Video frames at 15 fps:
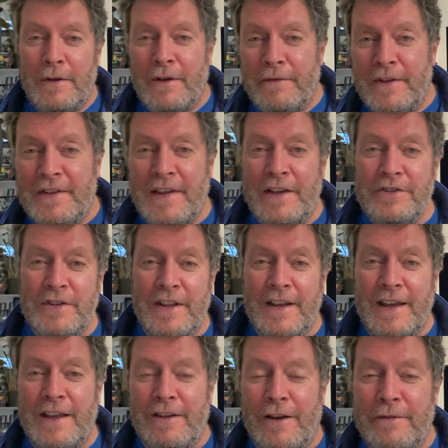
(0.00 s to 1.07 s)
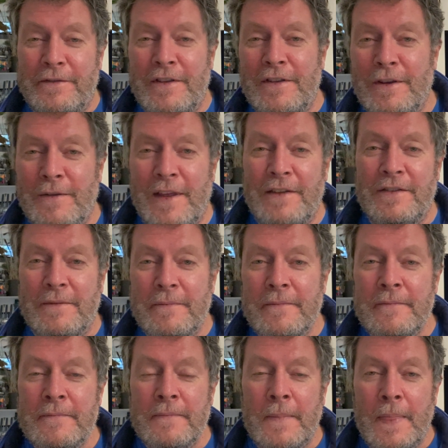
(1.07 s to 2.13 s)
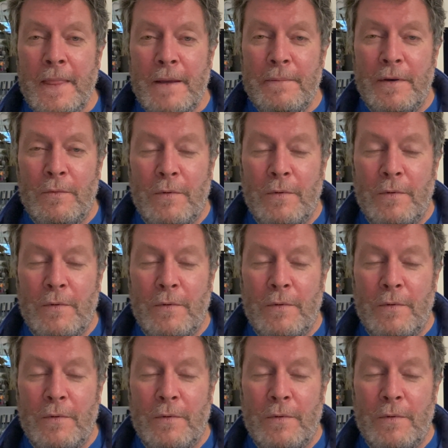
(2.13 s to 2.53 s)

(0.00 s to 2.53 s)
off at a tangent again, I often do this, but